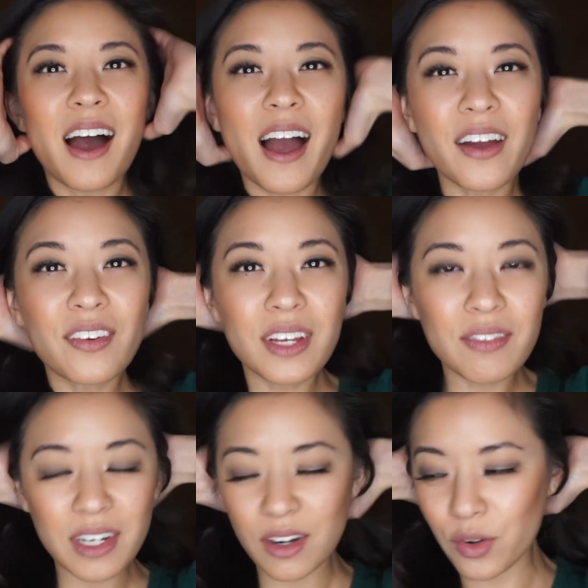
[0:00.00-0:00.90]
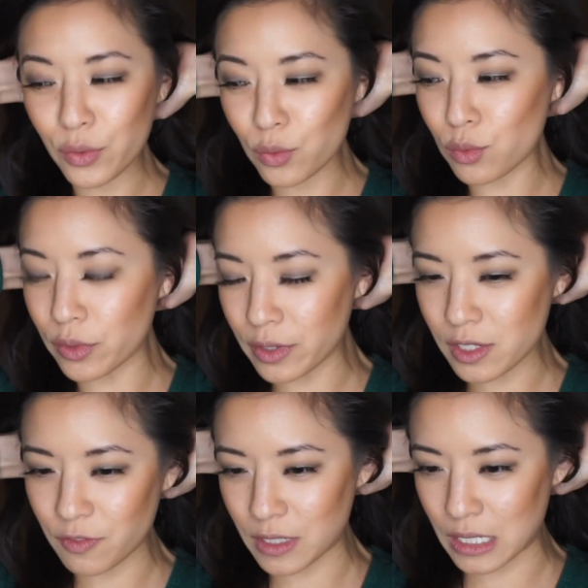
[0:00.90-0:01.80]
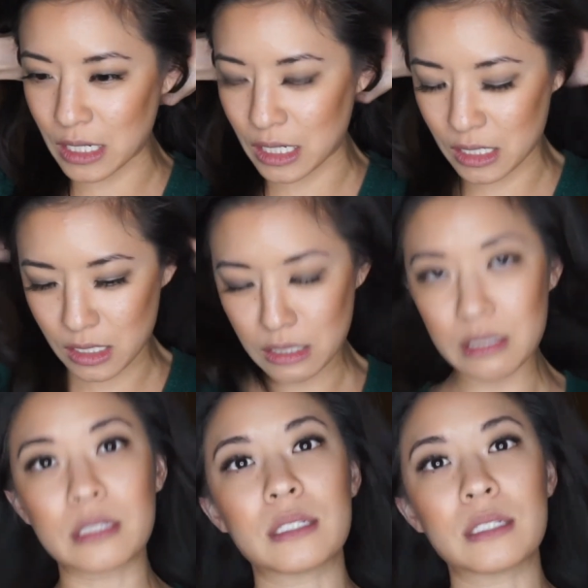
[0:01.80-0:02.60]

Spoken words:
I don't even know the rules for this.